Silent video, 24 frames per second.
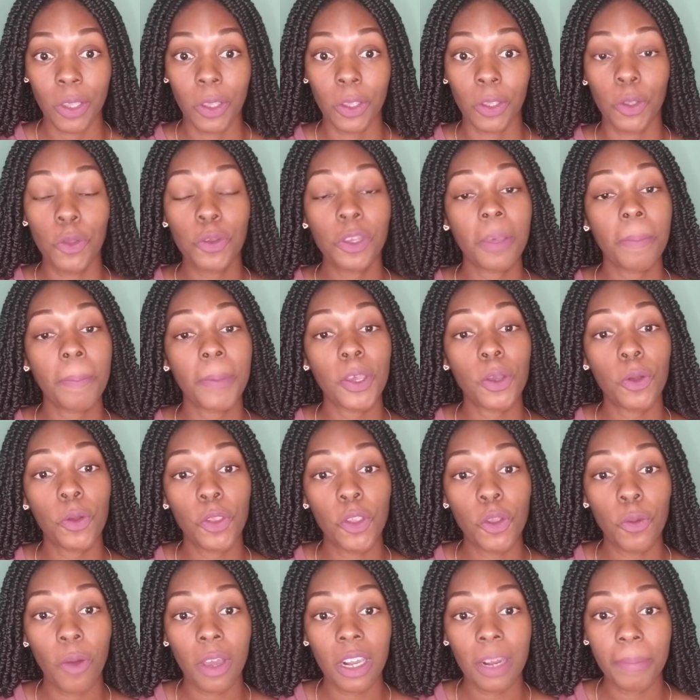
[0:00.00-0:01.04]
you can be who
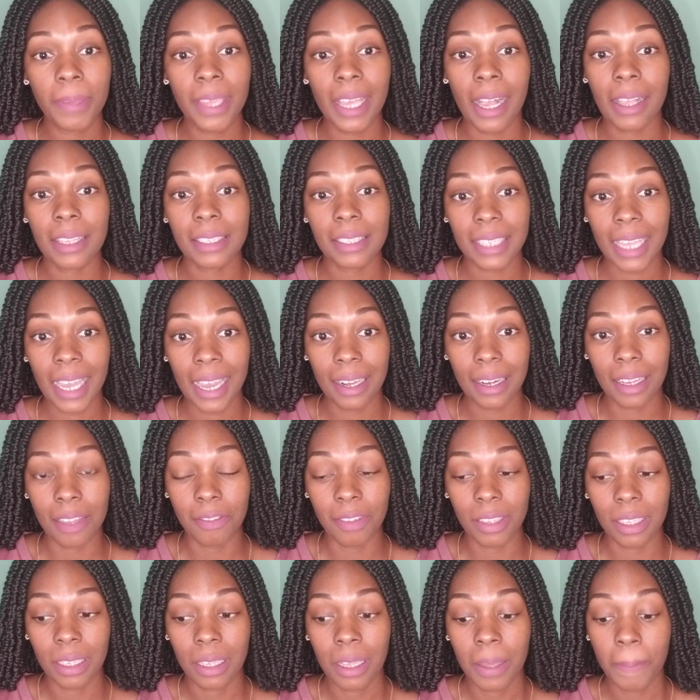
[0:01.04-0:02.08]
you want to be outside of
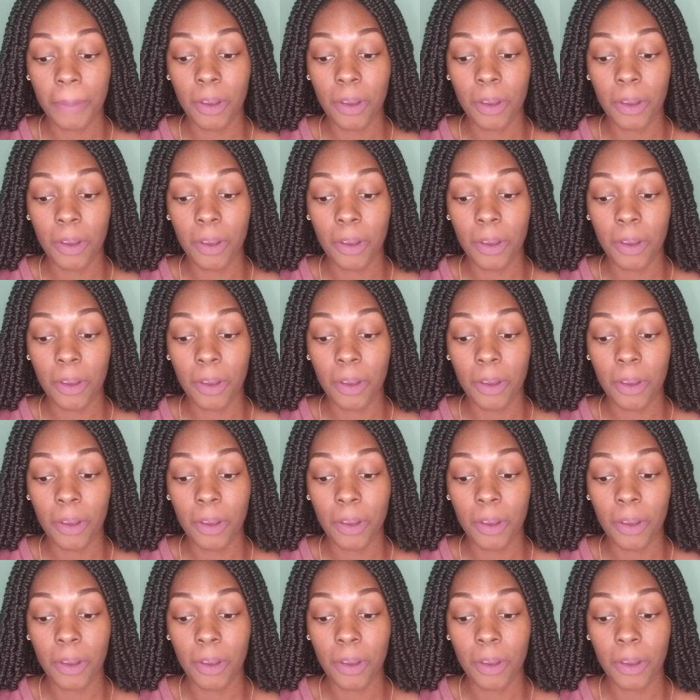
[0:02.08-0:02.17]
it.